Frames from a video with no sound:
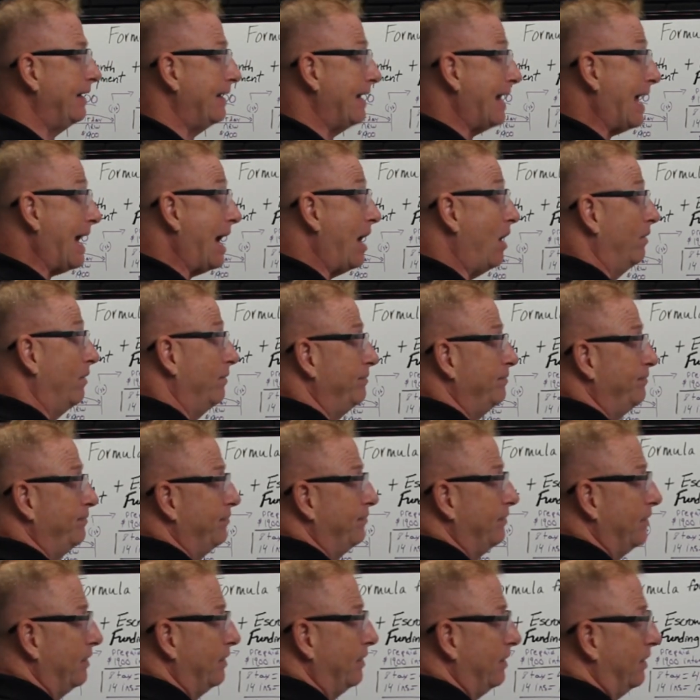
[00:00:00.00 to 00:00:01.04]
Now,
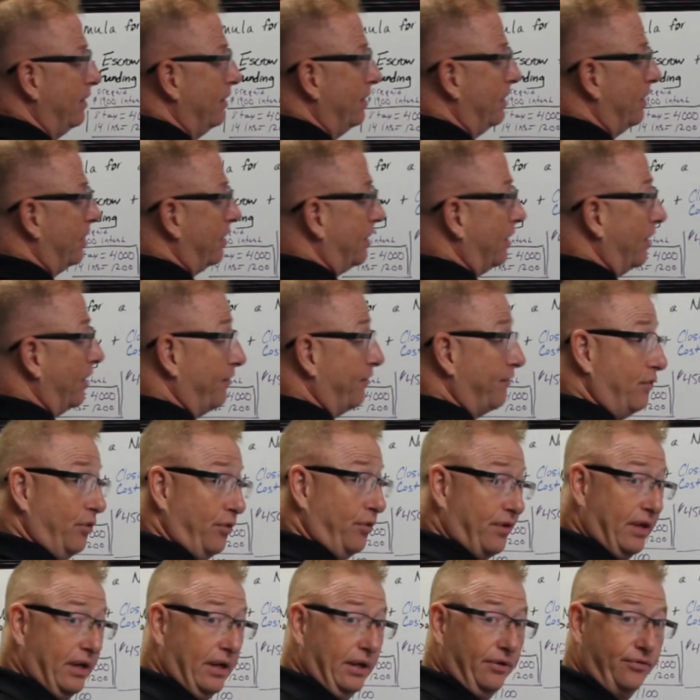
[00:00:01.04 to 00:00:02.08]
a few
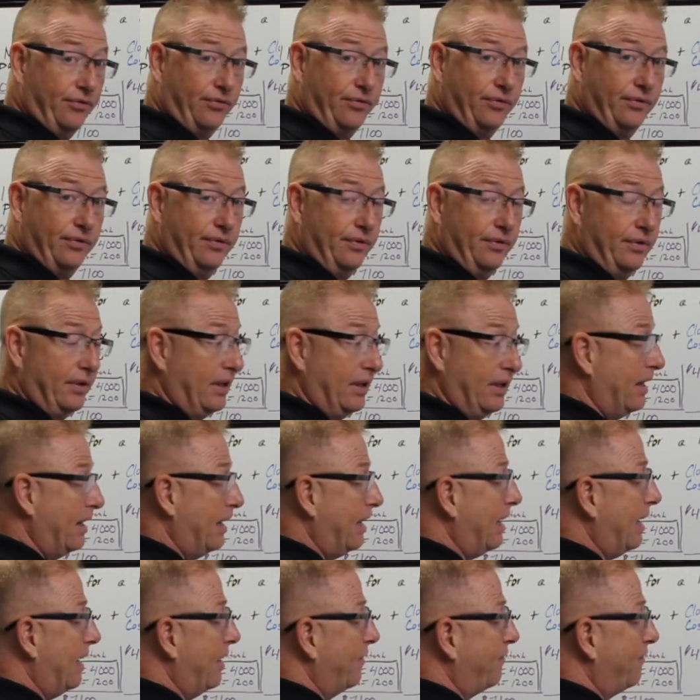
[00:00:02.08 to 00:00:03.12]
things.
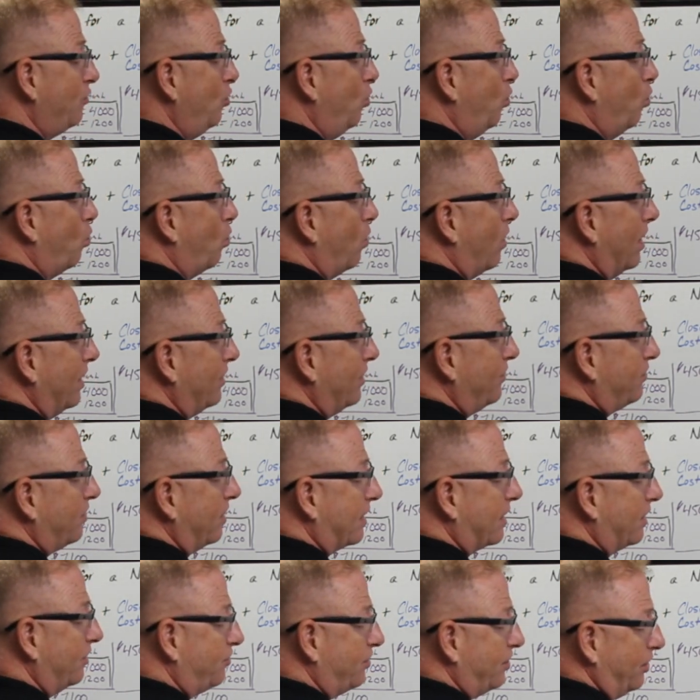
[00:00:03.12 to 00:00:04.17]
If you want to
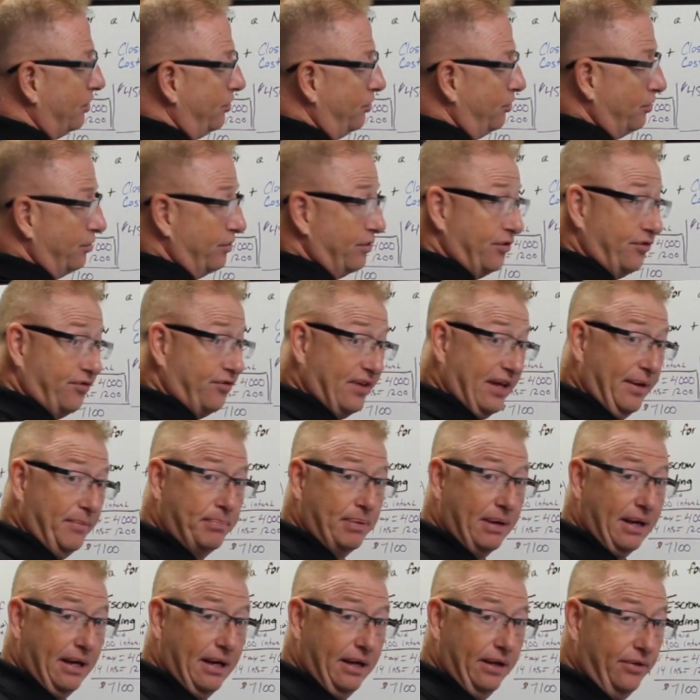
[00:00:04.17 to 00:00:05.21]
continue the
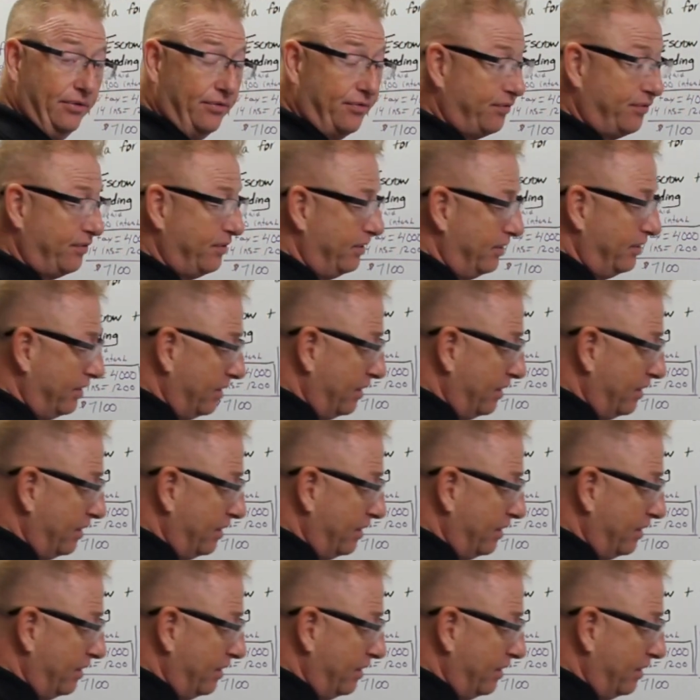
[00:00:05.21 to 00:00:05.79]
same pace,